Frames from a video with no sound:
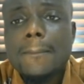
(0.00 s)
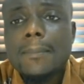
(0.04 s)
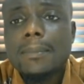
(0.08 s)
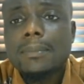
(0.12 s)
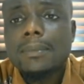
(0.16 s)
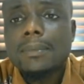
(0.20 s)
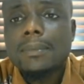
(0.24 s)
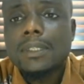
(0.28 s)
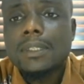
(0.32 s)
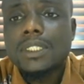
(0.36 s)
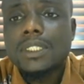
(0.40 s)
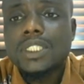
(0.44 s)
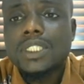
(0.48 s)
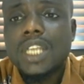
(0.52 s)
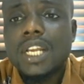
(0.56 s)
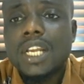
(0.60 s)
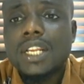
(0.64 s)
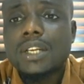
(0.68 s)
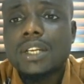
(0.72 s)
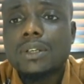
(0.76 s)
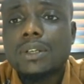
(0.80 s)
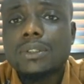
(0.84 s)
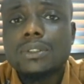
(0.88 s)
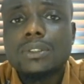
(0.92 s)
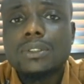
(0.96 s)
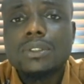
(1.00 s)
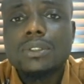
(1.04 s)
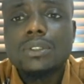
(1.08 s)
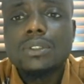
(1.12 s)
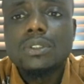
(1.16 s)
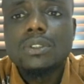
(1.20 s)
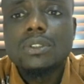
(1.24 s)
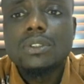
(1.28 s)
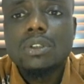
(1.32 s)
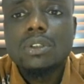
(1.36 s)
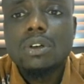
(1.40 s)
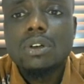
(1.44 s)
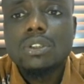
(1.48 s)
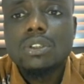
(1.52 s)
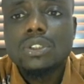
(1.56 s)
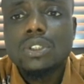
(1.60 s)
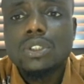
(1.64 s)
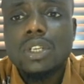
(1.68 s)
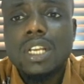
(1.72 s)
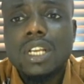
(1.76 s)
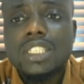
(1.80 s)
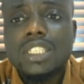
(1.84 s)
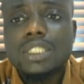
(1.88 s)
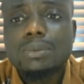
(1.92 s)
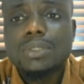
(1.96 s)
my channel on
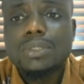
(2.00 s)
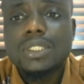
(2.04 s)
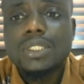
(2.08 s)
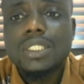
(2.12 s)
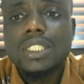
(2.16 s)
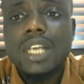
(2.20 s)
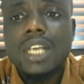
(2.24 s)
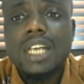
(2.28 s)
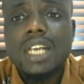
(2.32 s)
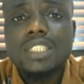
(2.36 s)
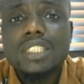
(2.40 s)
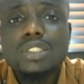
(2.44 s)
Scholarship Seekers,